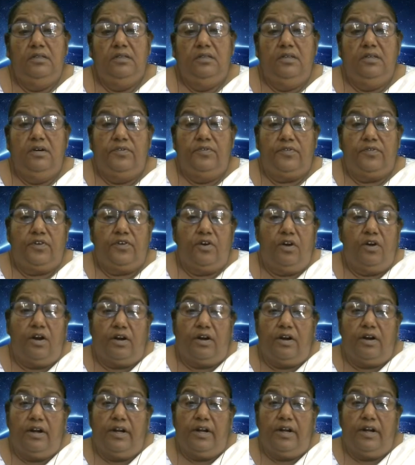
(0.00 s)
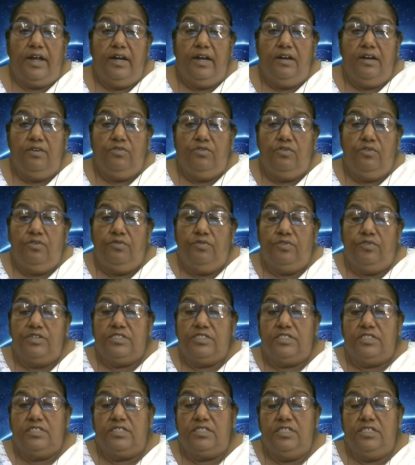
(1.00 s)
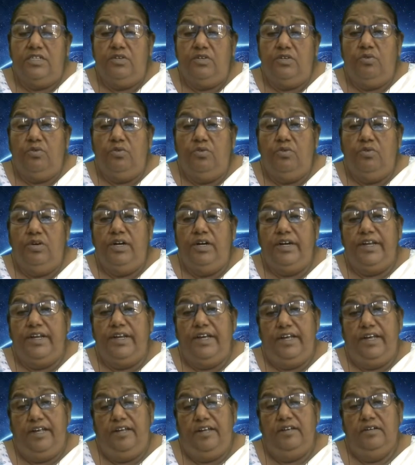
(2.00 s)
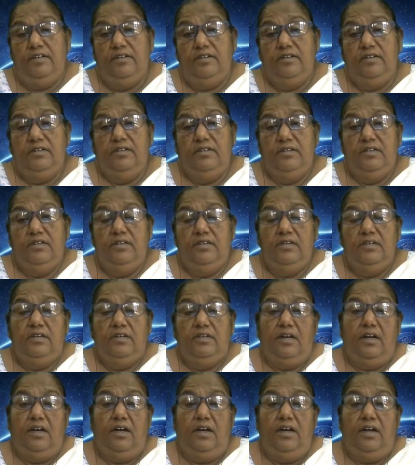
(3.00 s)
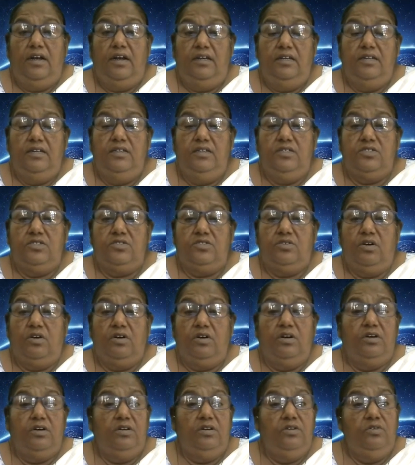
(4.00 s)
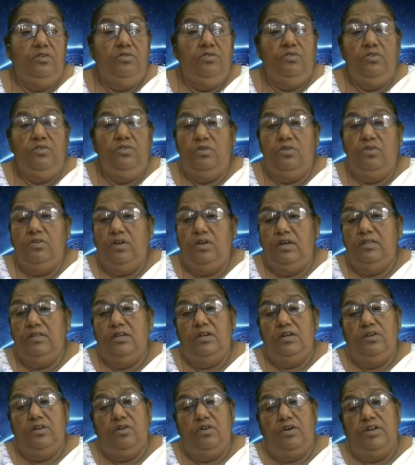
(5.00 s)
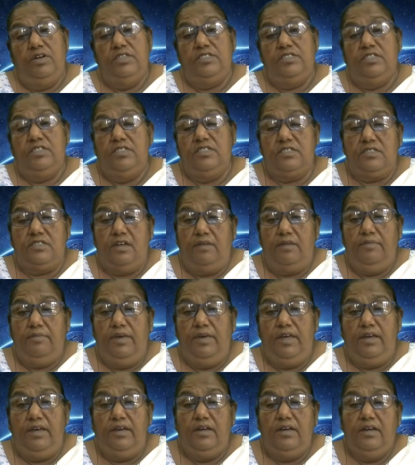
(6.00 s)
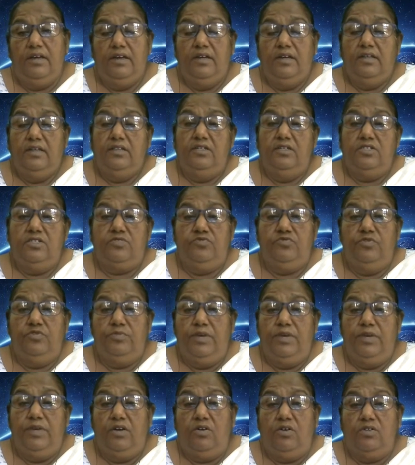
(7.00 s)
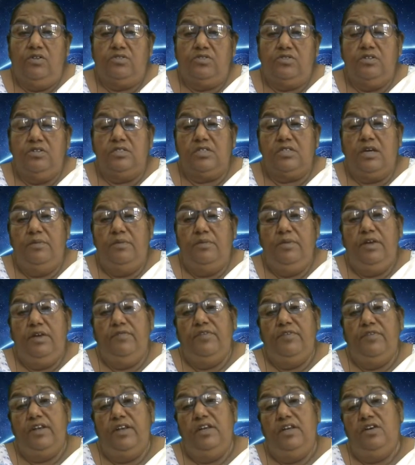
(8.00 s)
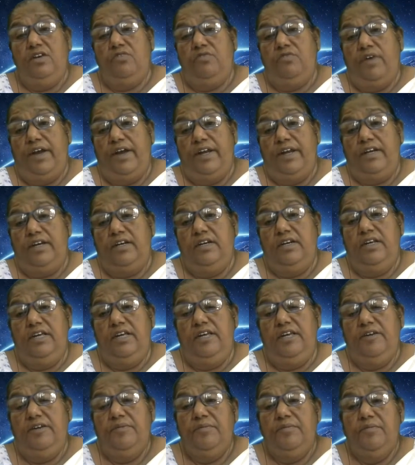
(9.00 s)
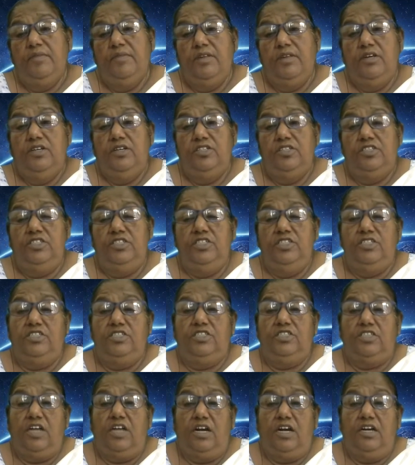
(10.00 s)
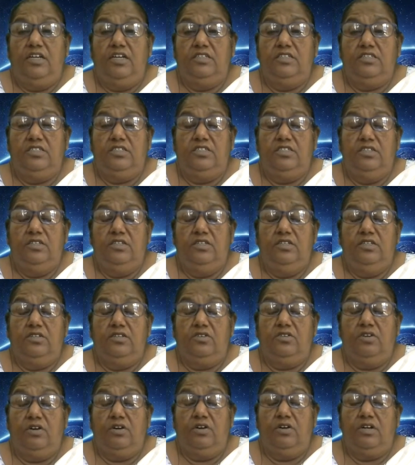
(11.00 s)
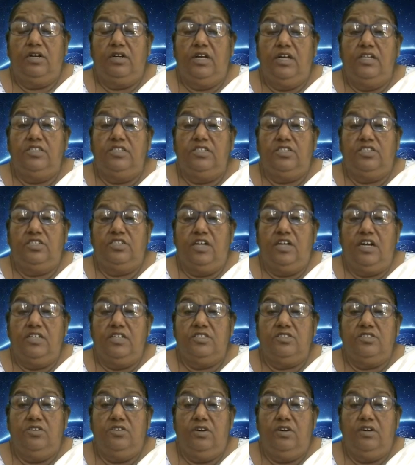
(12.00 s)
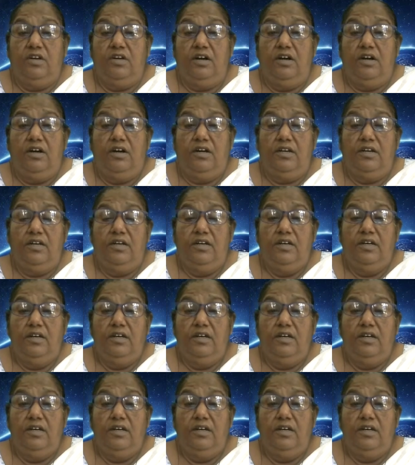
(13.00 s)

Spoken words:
The crocodile who was sitting whole day and he saw no other noise is coming. This woman also is coming very quietly. The crocodile charged on her